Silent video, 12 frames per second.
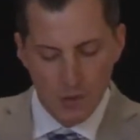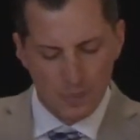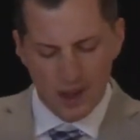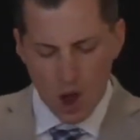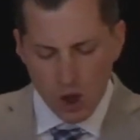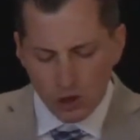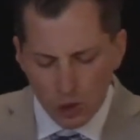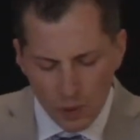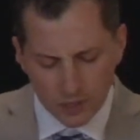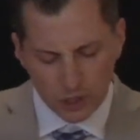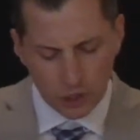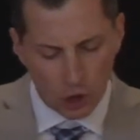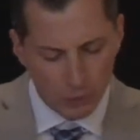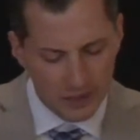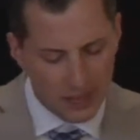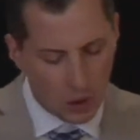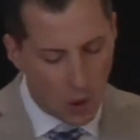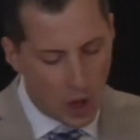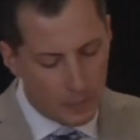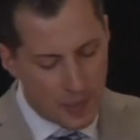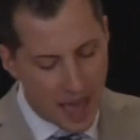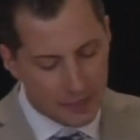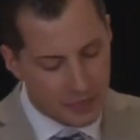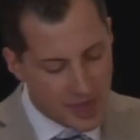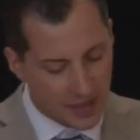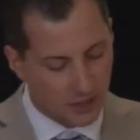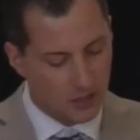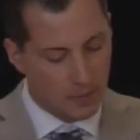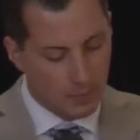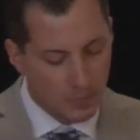My uncle once told me that all bad things